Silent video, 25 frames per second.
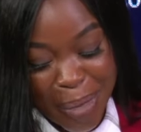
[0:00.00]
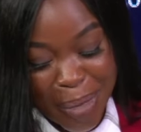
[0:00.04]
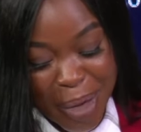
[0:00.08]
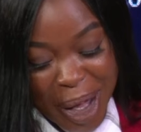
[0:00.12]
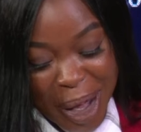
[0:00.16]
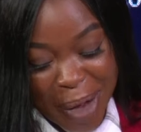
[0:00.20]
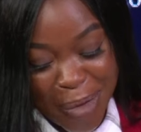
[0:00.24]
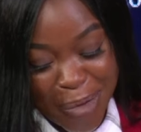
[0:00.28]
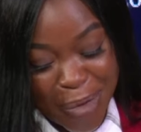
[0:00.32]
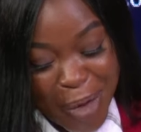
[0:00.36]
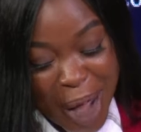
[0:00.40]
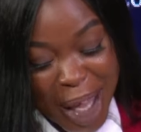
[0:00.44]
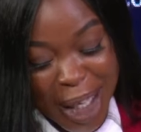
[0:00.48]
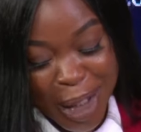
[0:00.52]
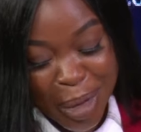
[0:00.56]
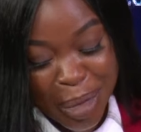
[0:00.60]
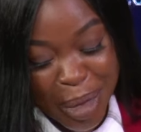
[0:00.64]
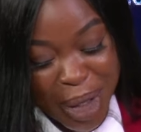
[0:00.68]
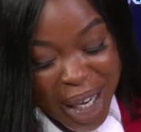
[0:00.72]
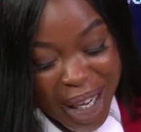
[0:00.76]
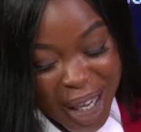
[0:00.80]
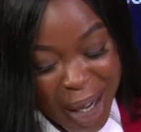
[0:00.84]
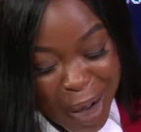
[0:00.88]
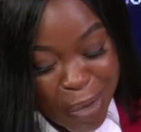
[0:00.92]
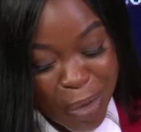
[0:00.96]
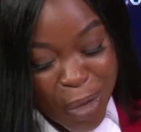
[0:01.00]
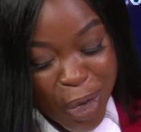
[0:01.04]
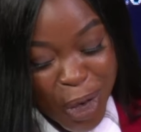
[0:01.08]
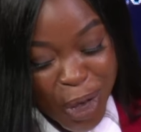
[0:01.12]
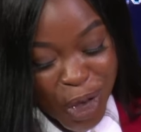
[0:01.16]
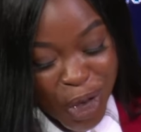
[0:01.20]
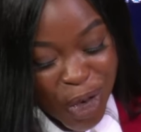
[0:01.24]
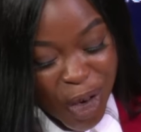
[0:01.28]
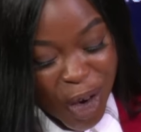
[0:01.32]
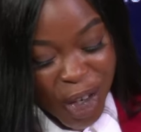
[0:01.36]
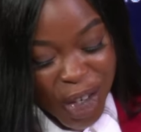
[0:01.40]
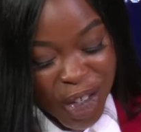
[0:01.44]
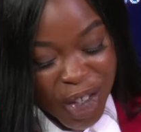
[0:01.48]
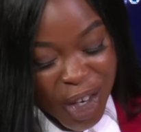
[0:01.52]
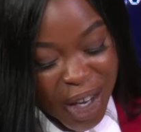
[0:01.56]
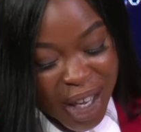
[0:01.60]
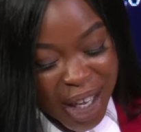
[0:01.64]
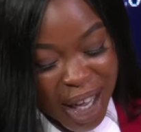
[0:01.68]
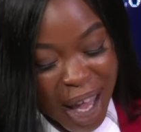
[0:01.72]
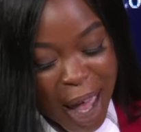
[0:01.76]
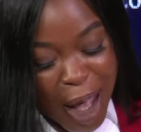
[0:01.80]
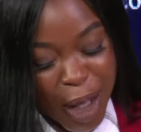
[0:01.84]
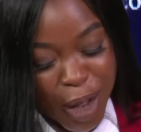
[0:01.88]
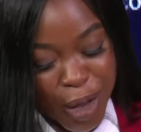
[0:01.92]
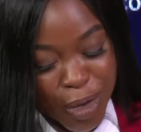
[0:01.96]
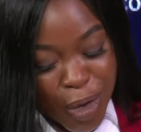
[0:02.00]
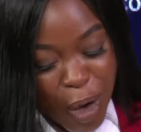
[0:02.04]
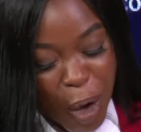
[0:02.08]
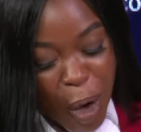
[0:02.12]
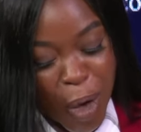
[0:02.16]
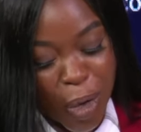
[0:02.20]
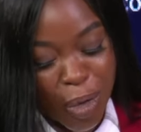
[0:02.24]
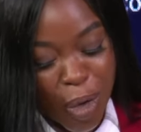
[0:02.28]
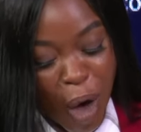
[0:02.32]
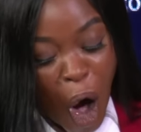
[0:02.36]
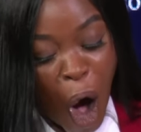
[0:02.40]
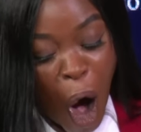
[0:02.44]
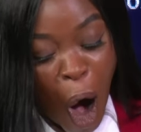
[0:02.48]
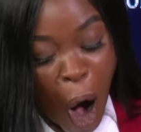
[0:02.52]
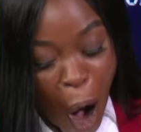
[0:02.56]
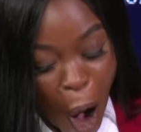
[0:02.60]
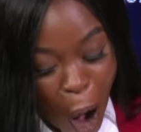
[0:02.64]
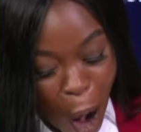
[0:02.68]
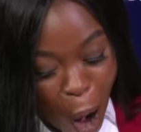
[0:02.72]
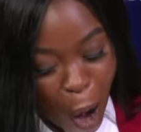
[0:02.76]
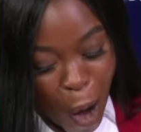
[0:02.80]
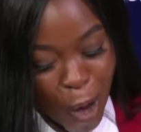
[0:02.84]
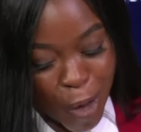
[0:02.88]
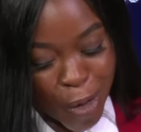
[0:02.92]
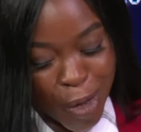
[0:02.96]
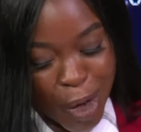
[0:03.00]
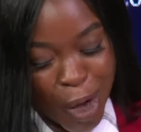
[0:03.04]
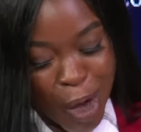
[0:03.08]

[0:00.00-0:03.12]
investment in infrastructure accounts for over half